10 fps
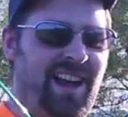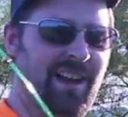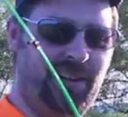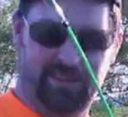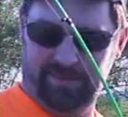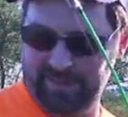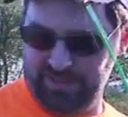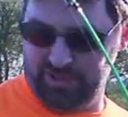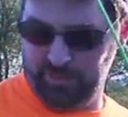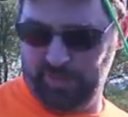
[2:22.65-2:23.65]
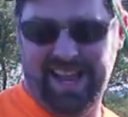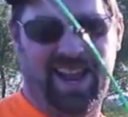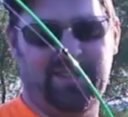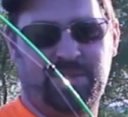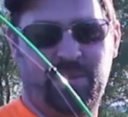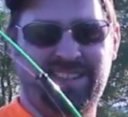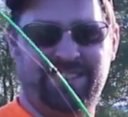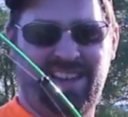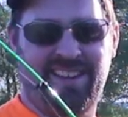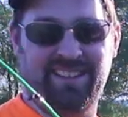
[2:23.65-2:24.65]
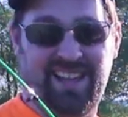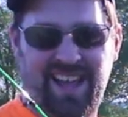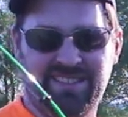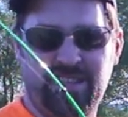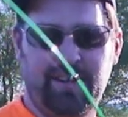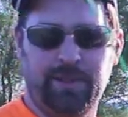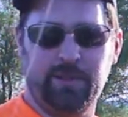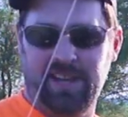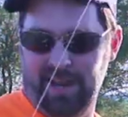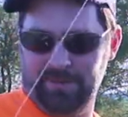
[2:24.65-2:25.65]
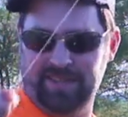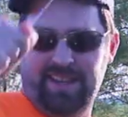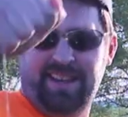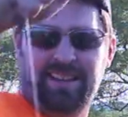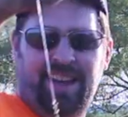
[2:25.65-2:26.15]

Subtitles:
I heard a fish splash, so I decided to cast in a few times and